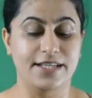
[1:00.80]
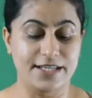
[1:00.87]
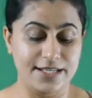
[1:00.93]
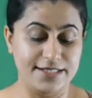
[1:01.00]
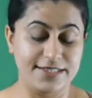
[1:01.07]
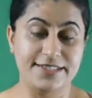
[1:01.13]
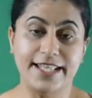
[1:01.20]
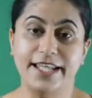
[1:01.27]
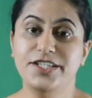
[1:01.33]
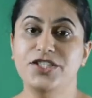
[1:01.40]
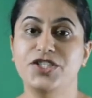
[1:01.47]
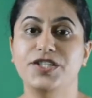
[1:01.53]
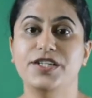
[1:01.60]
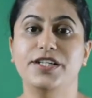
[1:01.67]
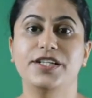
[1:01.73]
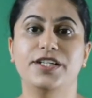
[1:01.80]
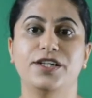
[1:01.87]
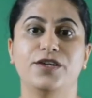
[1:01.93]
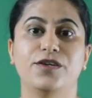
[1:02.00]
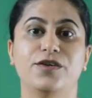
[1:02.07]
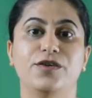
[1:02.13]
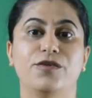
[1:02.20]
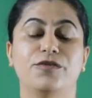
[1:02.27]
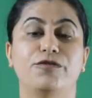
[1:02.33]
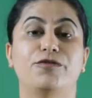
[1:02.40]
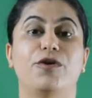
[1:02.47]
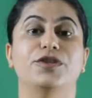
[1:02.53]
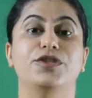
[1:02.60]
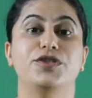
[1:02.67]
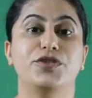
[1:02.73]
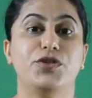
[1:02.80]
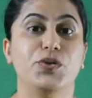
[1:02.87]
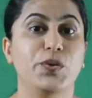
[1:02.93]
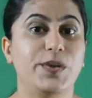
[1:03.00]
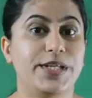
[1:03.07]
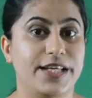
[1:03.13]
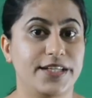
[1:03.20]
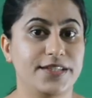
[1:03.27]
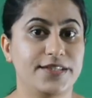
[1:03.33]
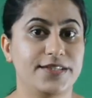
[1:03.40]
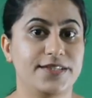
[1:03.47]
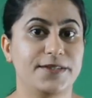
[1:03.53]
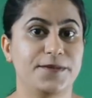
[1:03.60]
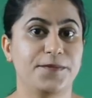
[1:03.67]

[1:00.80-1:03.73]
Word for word: essential for the students